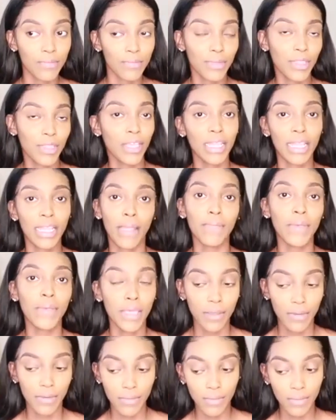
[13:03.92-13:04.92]
looking at
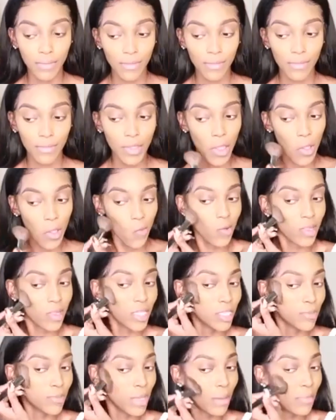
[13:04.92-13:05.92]
me with
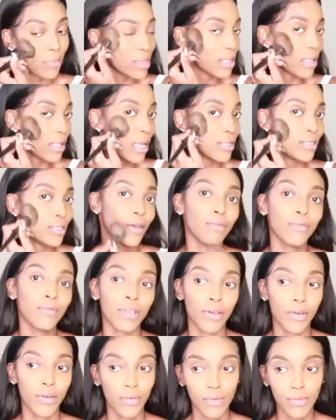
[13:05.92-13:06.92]
this baby that I don't
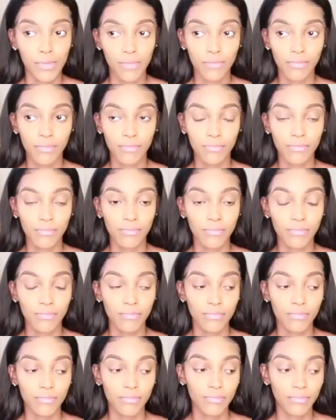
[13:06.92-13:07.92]
know
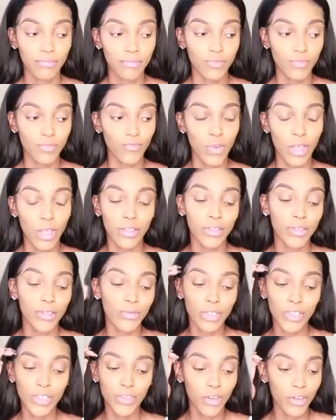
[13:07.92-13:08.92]
while they're doing
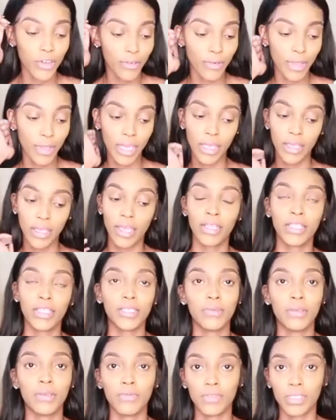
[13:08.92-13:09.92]
a drug raid at these
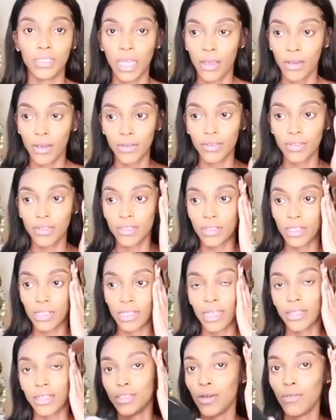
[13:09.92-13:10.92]
people's house that
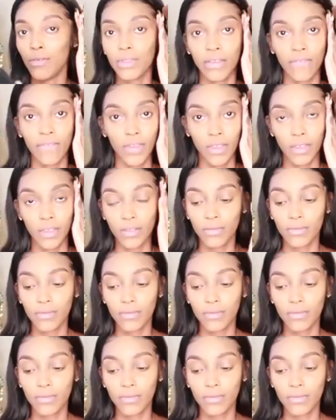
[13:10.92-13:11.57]
I don't live in.